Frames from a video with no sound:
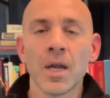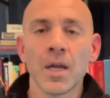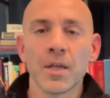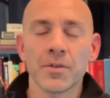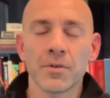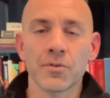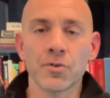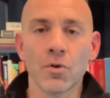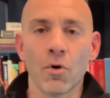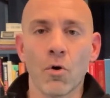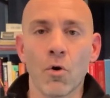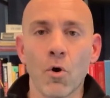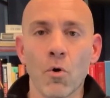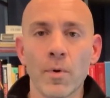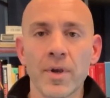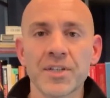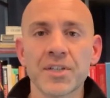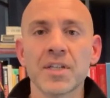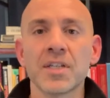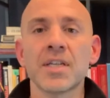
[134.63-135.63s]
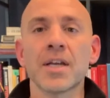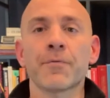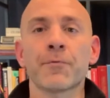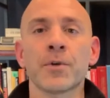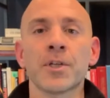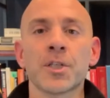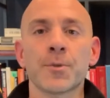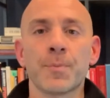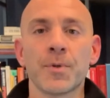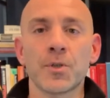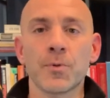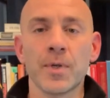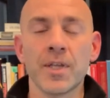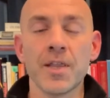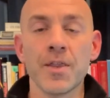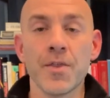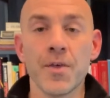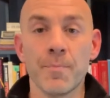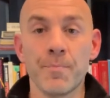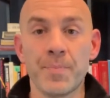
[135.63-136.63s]
There's always a difference
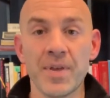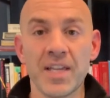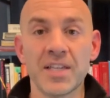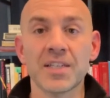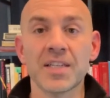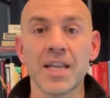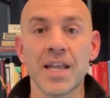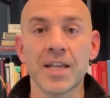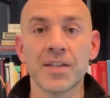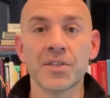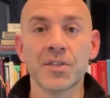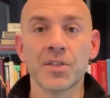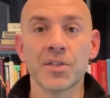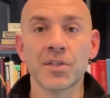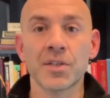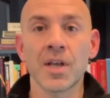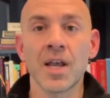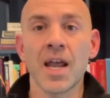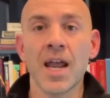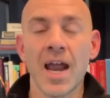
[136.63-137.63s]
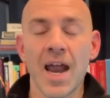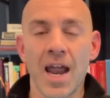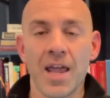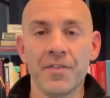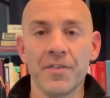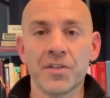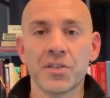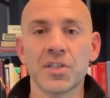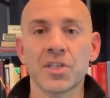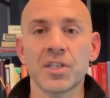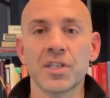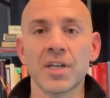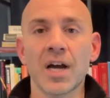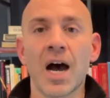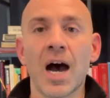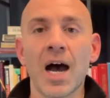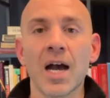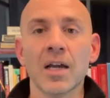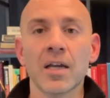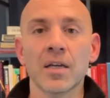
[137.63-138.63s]
between the business and the
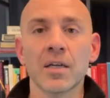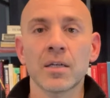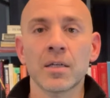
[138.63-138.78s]
stock,